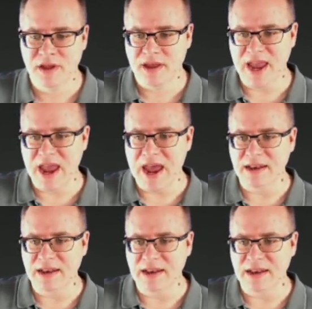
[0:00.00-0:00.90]

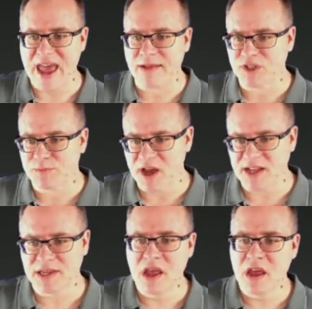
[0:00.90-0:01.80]
And that
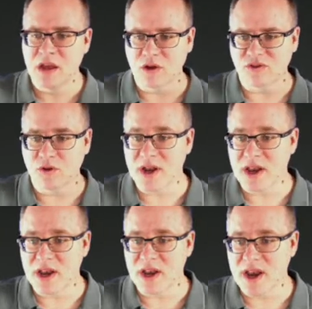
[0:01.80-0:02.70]
response goes to
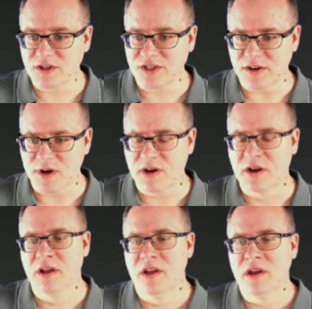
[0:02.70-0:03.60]
another
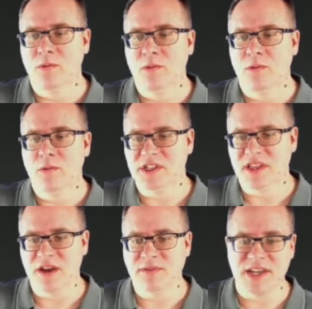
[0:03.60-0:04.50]
server, which
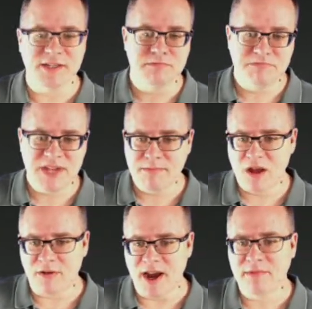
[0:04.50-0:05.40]
then says, yeah,
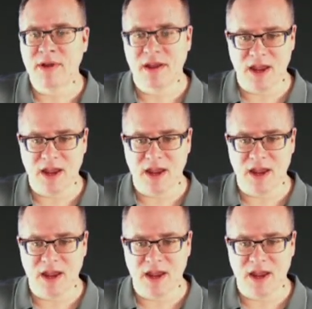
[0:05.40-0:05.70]
all right.